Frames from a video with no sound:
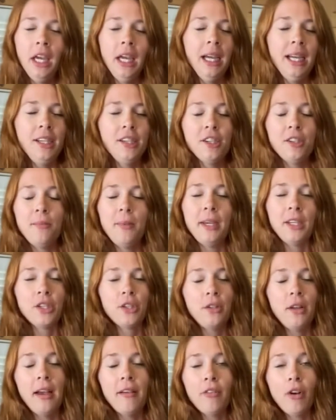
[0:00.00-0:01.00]
It just makes
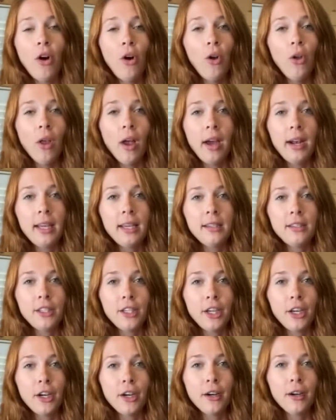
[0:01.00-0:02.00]
your life a whole lot
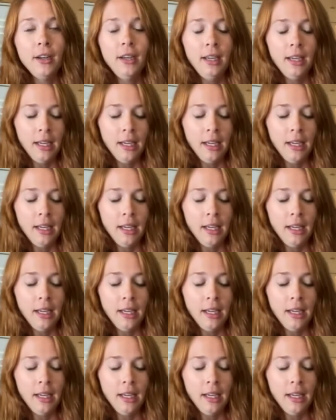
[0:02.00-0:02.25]
easier.